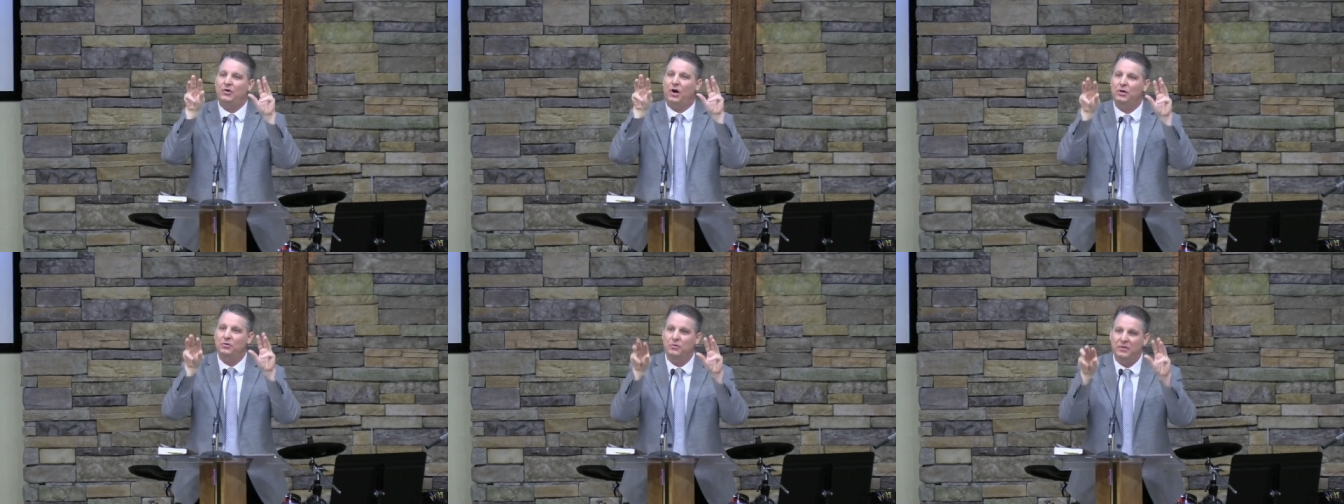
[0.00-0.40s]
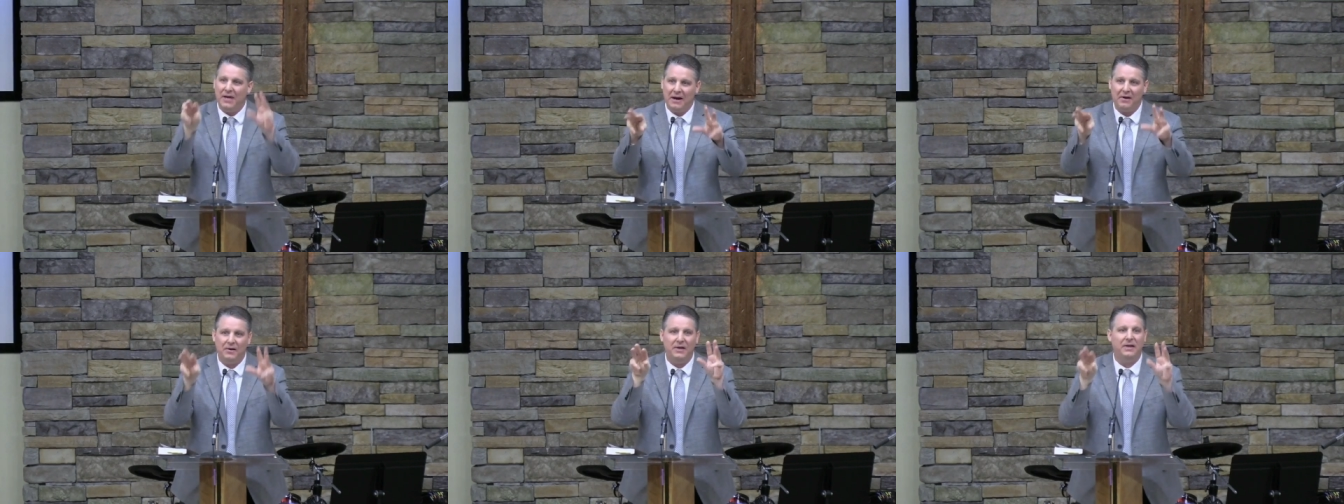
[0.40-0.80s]
Are you
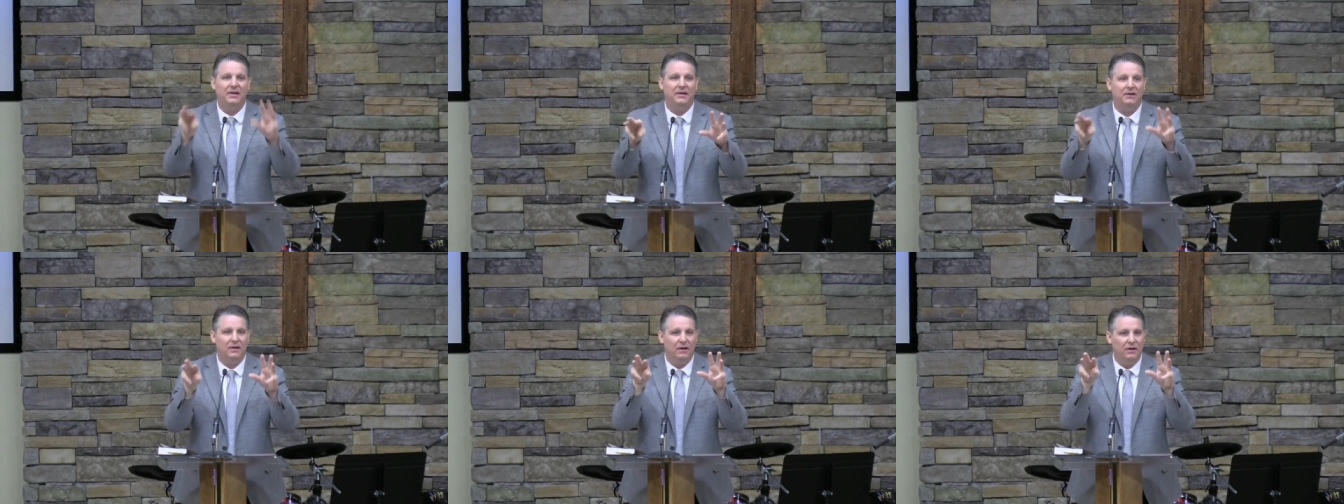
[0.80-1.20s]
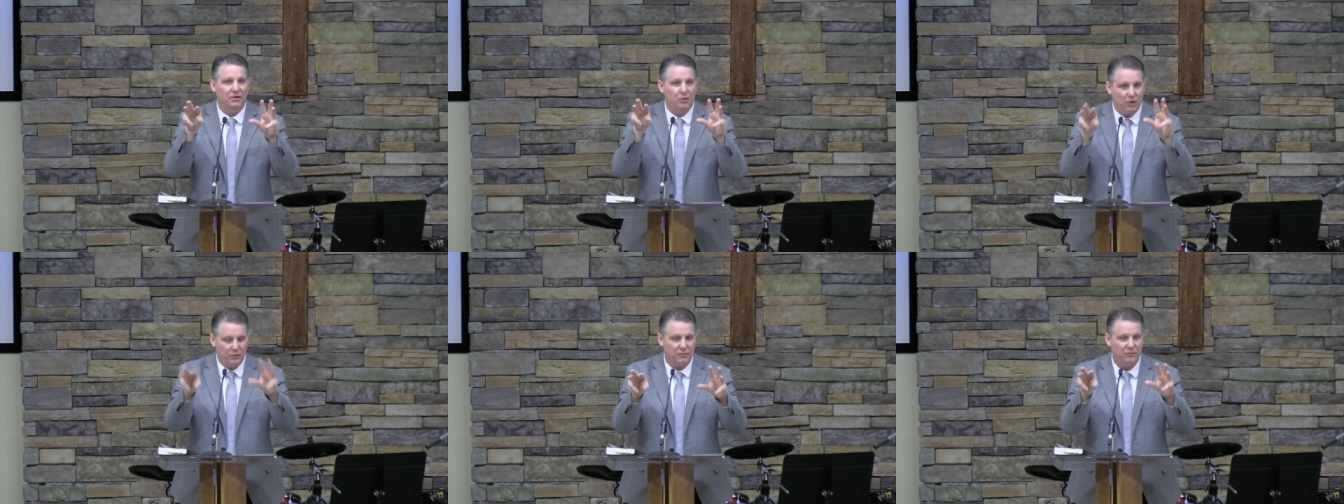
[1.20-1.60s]
carrying
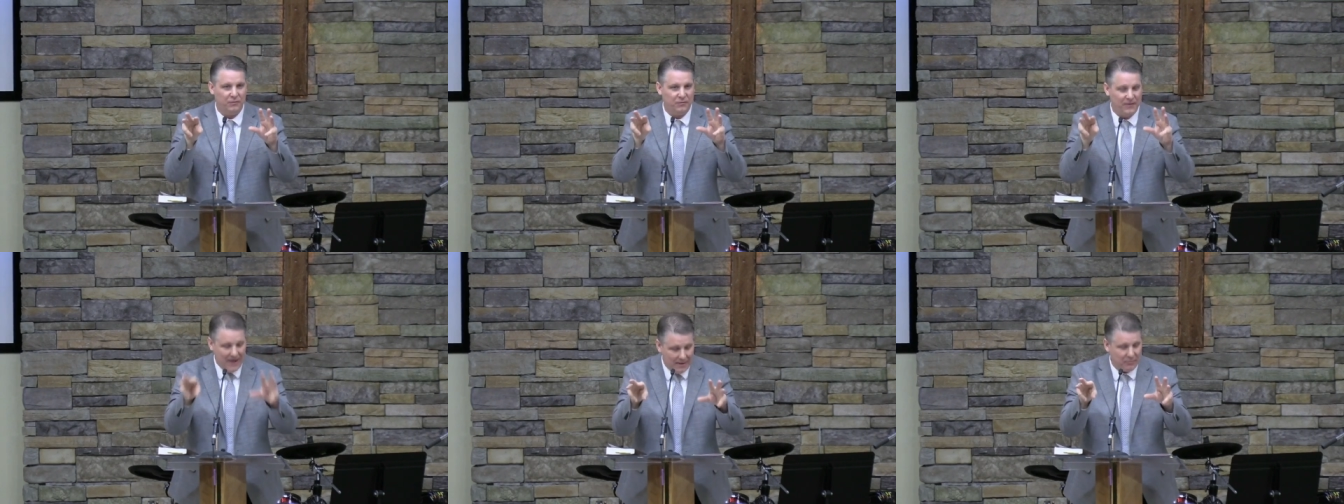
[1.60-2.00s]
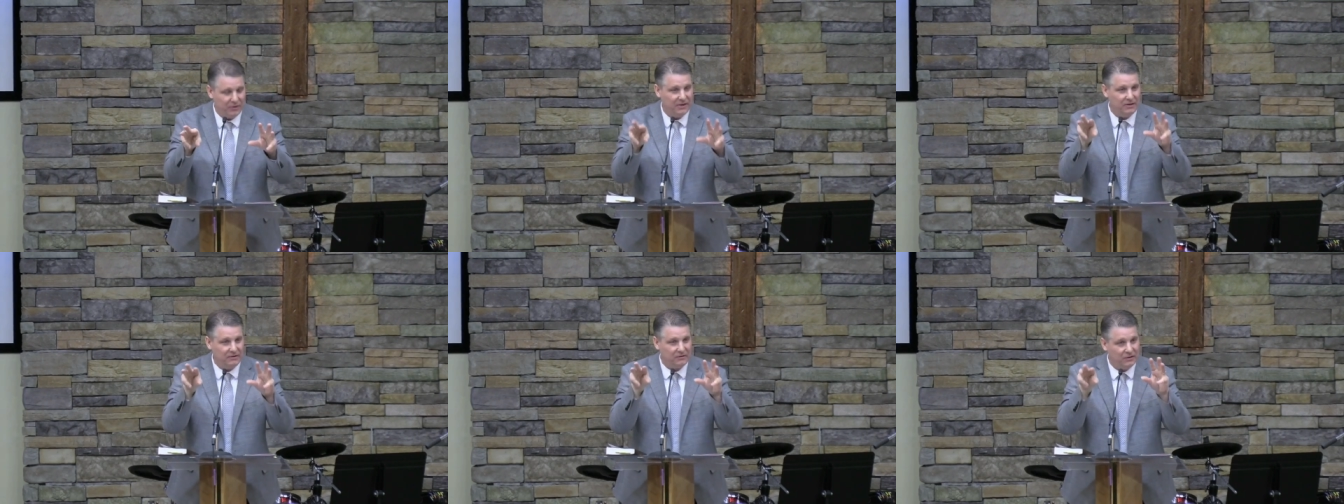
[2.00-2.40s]
your
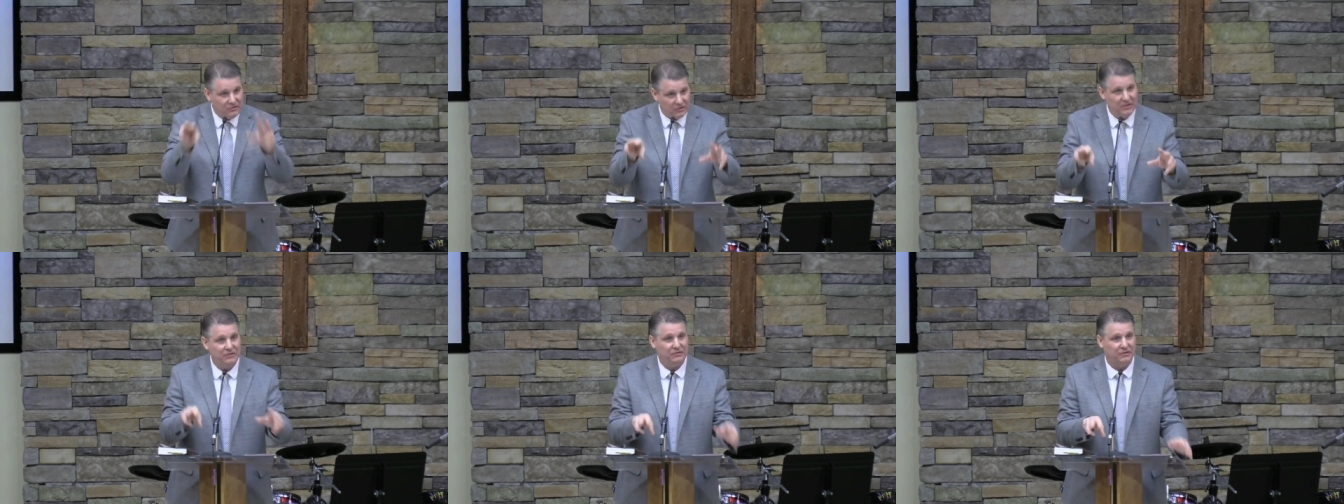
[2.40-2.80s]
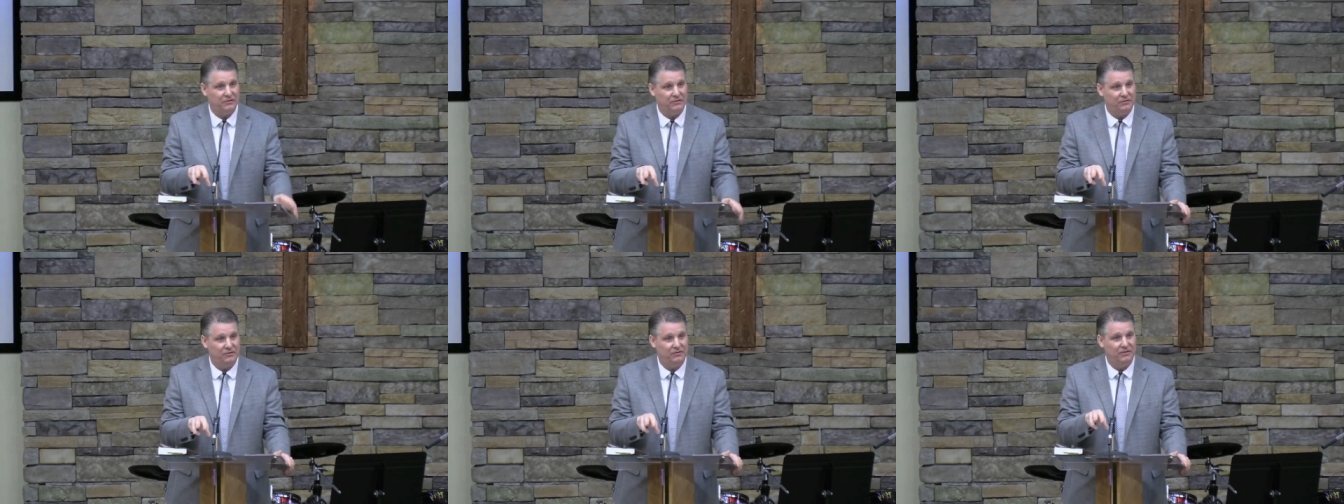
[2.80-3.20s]
family to
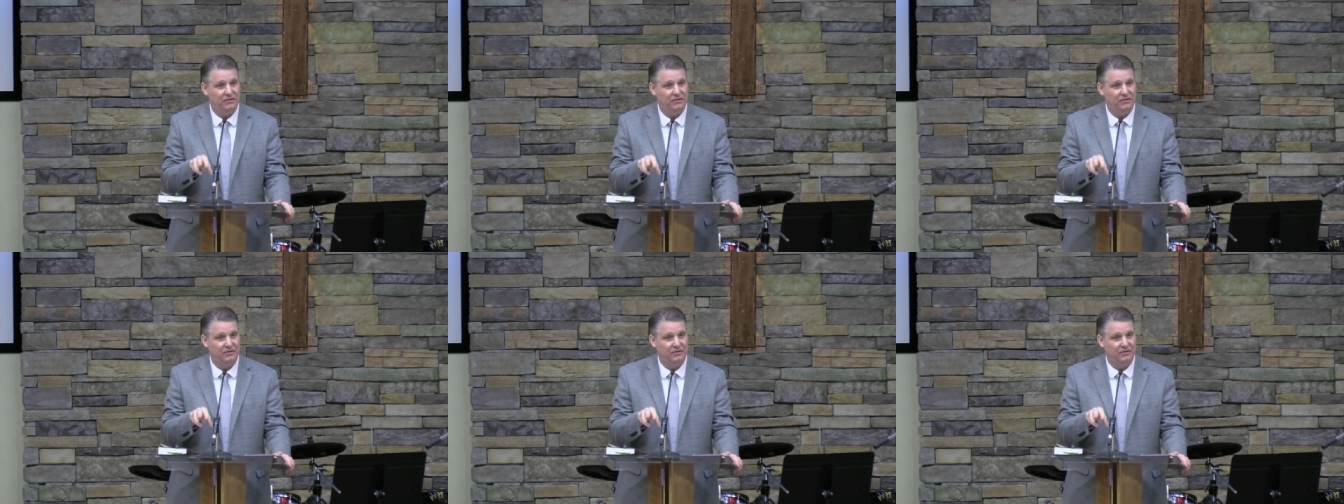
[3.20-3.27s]
Jesus?